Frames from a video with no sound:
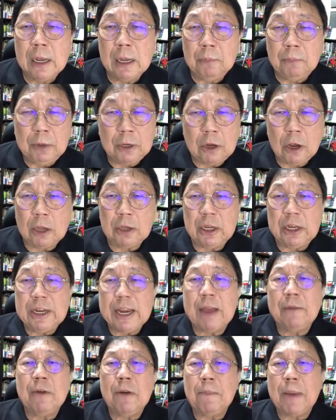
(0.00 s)
Because in
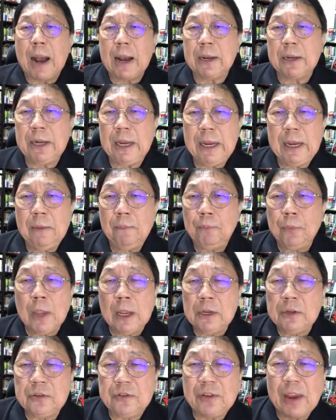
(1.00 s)
network marketing,
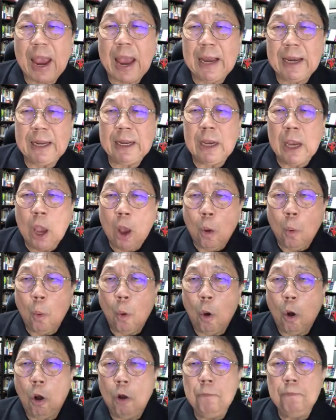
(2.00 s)
selling
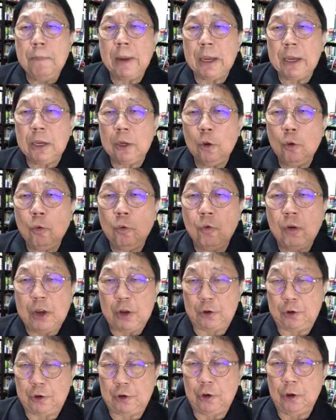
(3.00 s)
won't make you
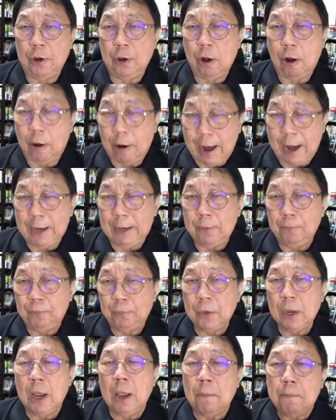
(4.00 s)
rich, all right?
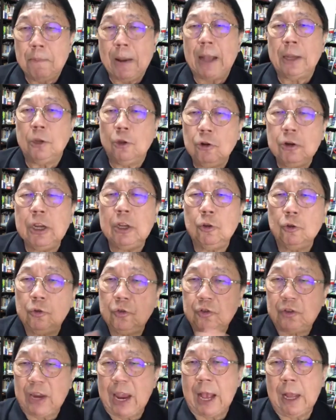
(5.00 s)
But you need to
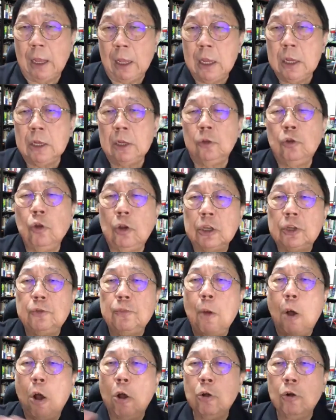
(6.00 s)
sell to a
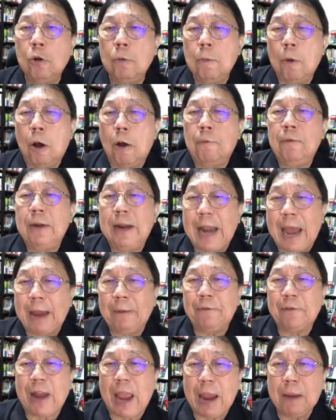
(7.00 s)
small group of
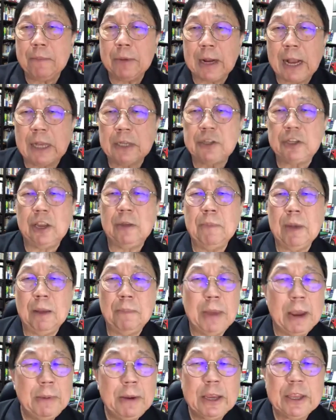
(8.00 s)
lifetime customer,
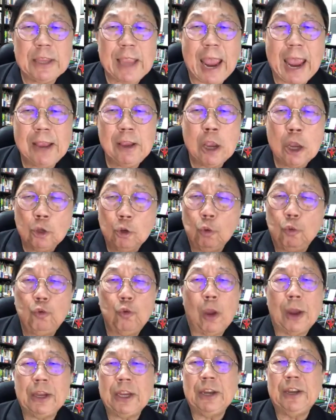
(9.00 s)
maybe 10 to
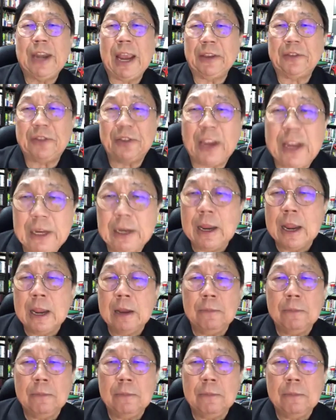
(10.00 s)
20, that's it.